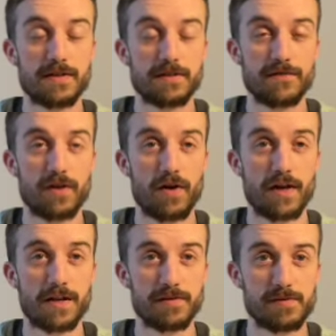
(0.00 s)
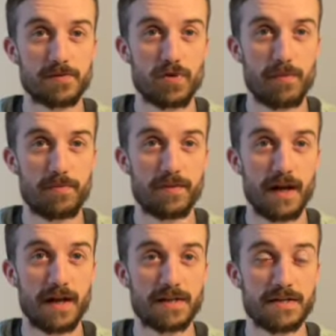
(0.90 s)
for liking and subscribing
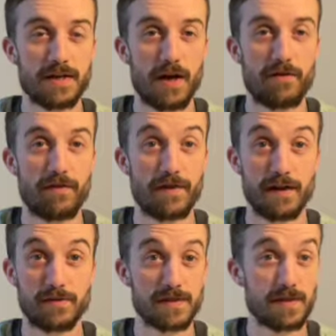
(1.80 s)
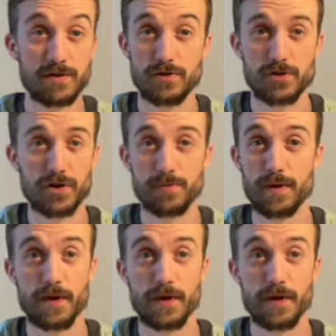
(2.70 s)
and everything else that YouTube